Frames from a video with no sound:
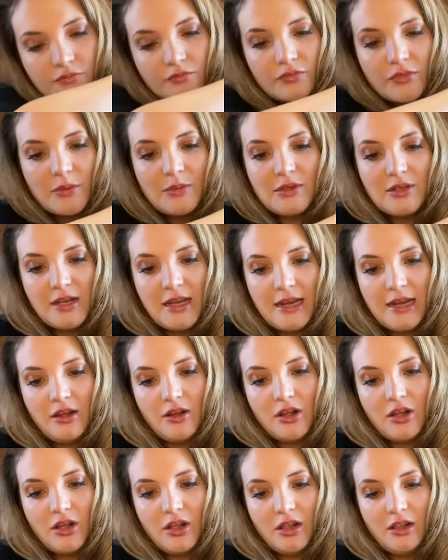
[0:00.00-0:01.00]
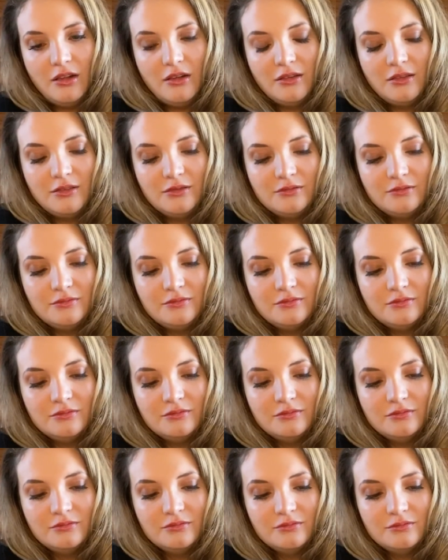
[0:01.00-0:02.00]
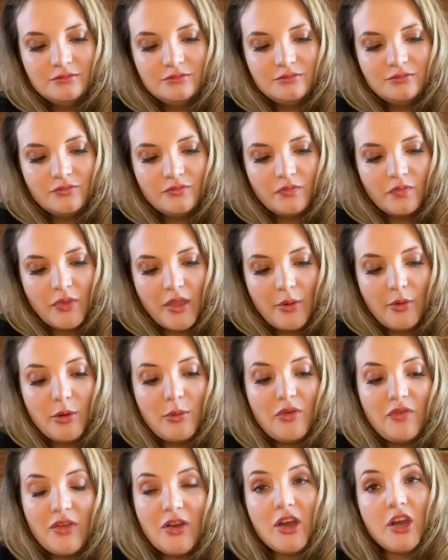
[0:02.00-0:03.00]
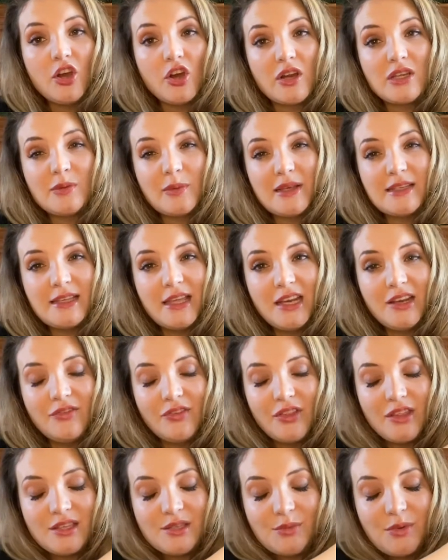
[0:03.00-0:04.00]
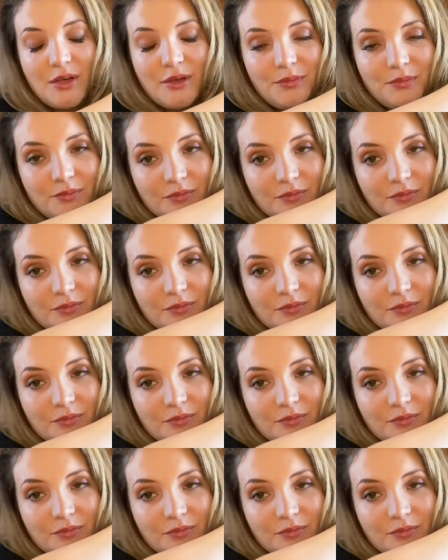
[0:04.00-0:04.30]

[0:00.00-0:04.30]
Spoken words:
I'm still getting alcohol. I want to be fair here because I'm excited for this one.